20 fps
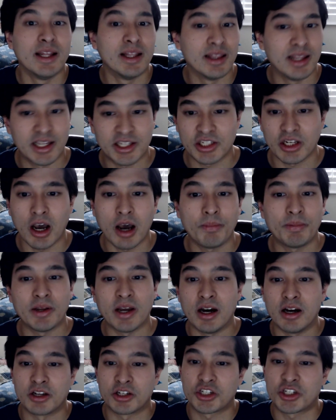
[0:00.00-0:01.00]
Let's all be
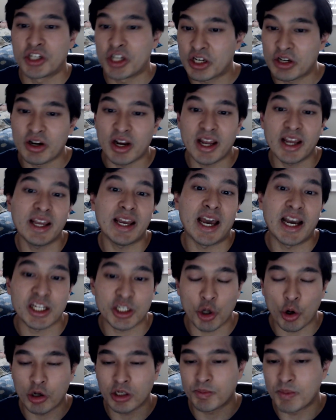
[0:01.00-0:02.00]
honest, Shigure has
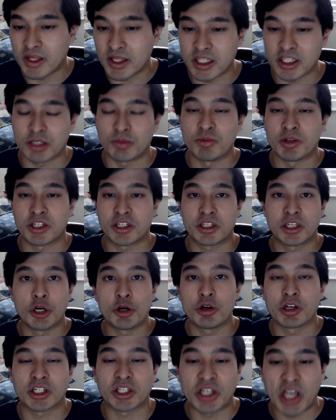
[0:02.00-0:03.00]
always been this
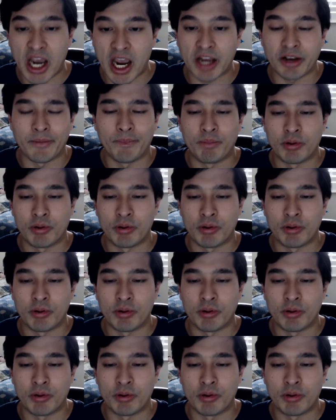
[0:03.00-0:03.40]
mysterious kind of